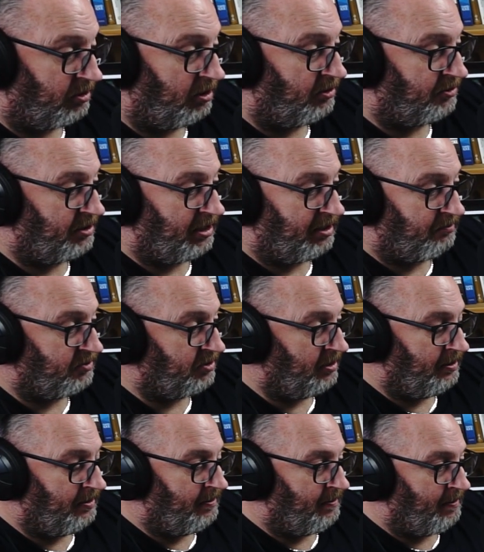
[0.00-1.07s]
lot of times,
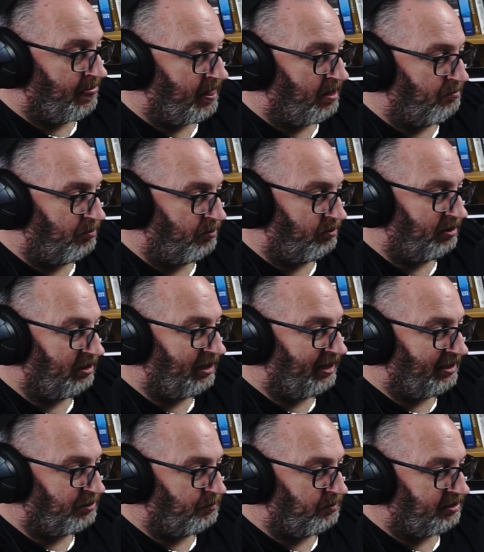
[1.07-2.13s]
but
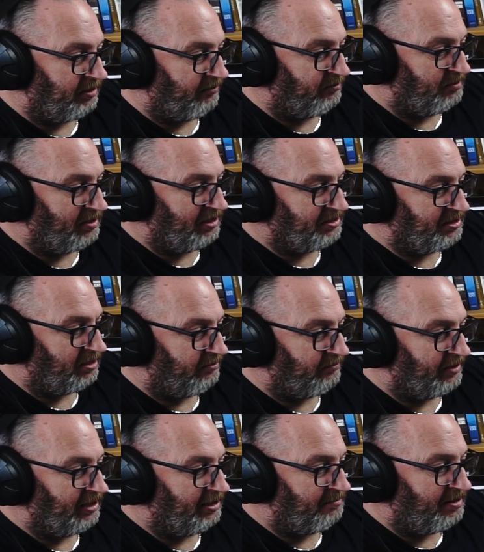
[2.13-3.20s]
liked working for myself. I
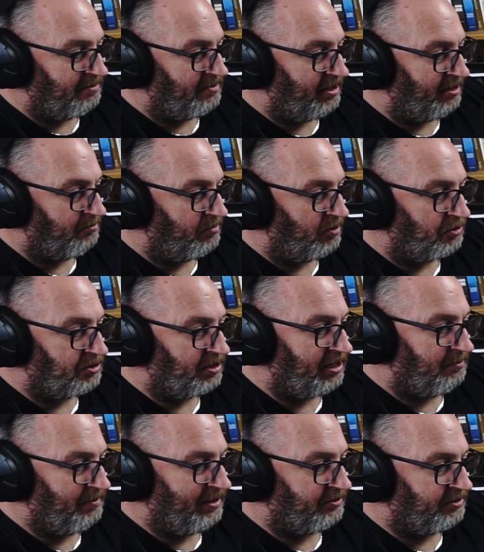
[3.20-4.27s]
like being my own boss. I like
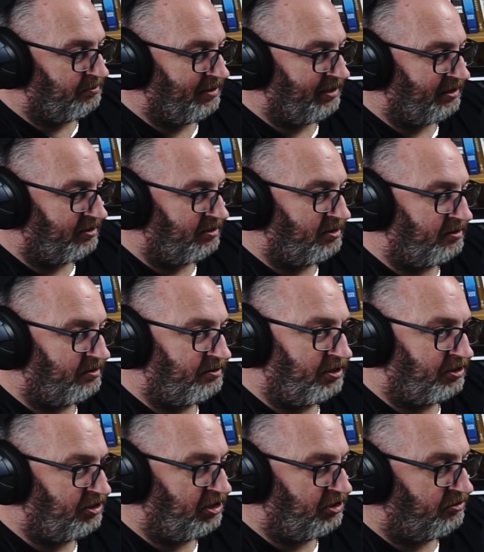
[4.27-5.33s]
being able to make the
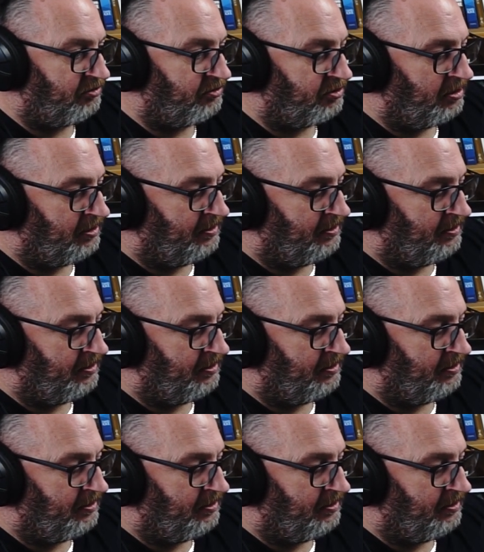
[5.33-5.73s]
decisions.